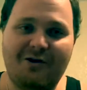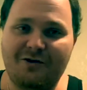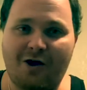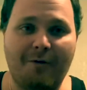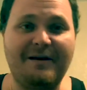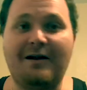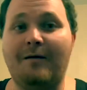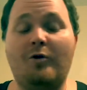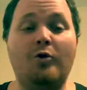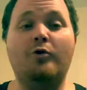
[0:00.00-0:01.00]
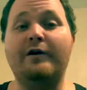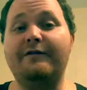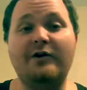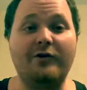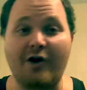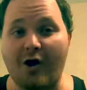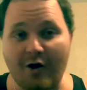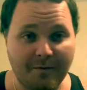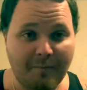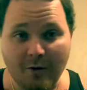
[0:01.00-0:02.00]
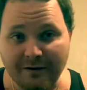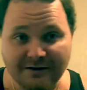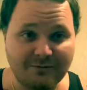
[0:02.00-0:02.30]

y'all become cool even though y'all are opponents